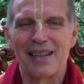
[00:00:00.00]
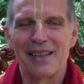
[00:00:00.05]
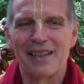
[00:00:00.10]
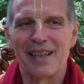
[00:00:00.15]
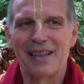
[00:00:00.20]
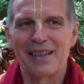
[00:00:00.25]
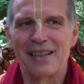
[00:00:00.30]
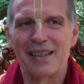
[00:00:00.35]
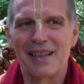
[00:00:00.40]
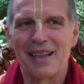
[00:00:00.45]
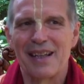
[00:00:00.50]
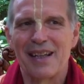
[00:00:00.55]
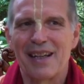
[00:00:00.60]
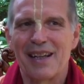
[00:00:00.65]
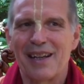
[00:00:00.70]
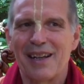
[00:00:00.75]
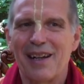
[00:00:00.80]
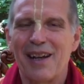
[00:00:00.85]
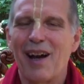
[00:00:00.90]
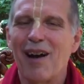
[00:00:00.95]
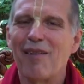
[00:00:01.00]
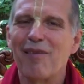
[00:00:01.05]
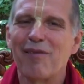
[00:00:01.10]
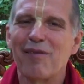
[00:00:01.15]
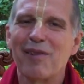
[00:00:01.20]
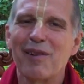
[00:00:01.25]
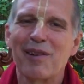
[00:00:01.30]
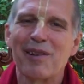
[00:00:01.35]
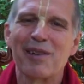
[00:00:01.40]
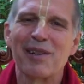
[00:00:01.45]
and that love
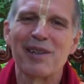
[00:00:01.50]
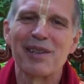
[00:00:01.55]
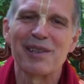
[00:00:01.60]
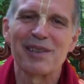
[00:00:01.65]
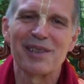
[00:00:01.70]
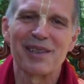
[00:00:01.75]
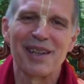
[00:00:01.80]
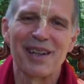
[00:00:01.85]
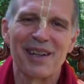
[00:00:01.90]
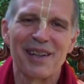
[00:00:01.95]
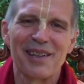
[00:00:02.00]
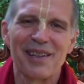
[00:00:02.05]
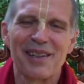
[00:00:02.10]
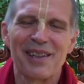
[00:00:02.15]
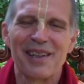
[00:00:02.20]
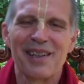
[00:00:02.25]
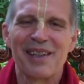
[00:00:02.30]
for Krishna,